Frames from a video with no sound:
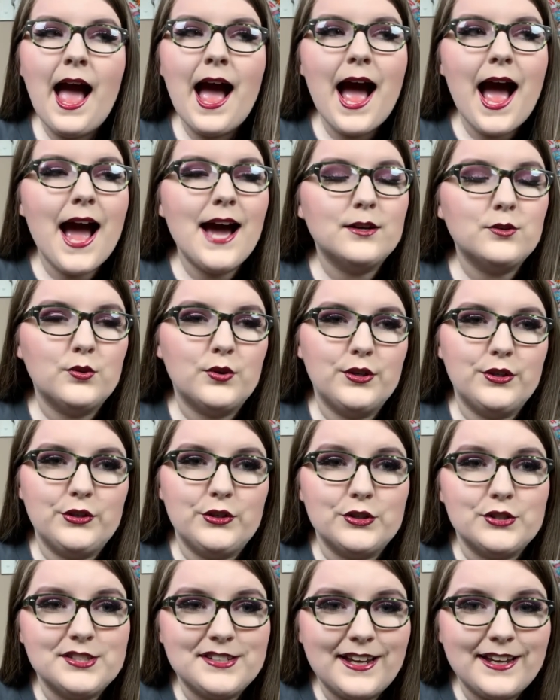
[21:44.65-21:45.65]
I don't
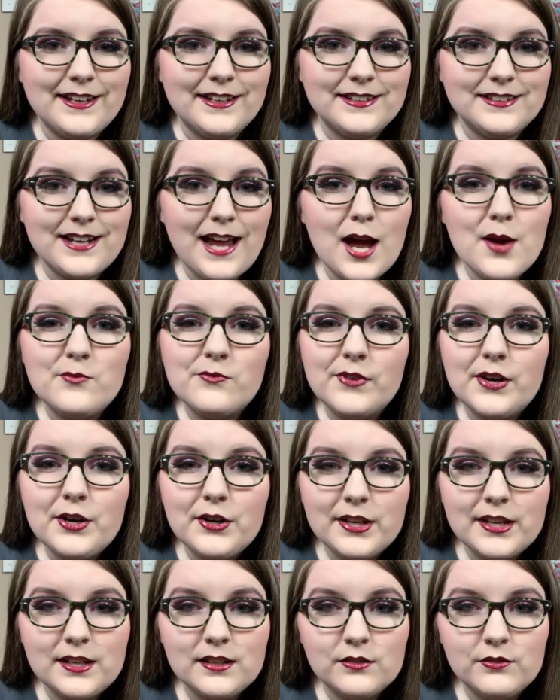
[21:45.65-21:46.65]
understand. I'm
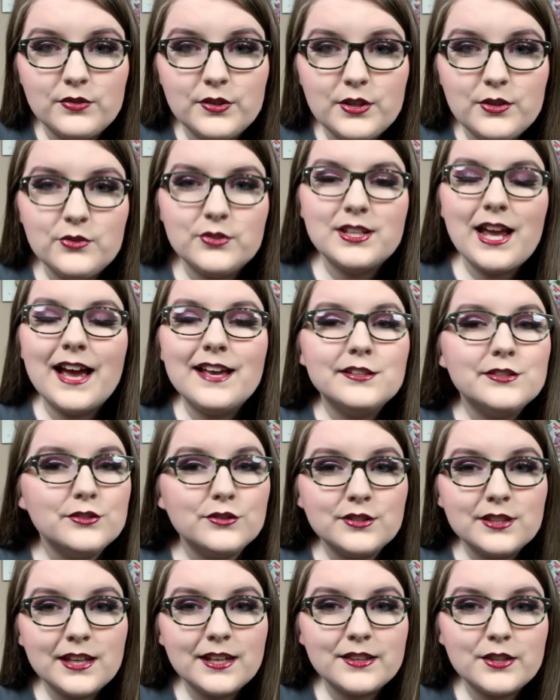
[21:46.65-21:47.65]
very confused. I
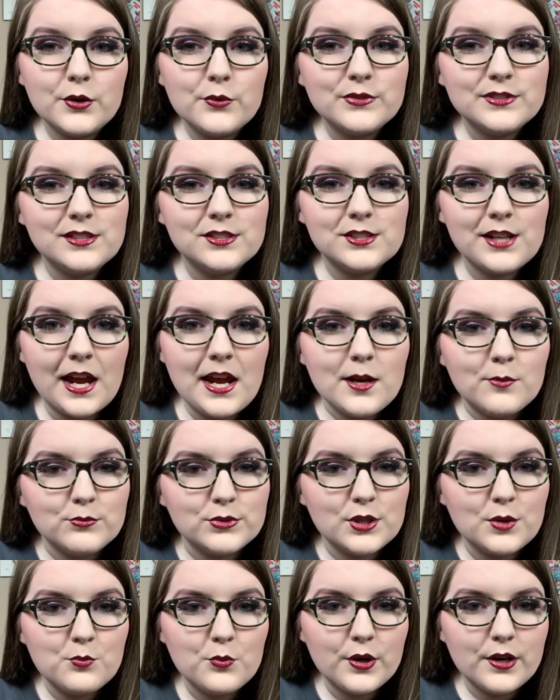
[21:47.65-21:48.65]
still think there was a scam
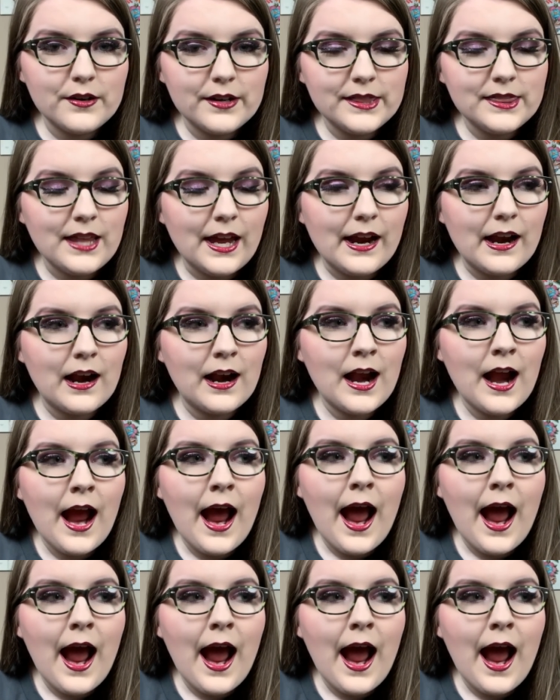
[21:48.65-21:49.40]
somewhere in there.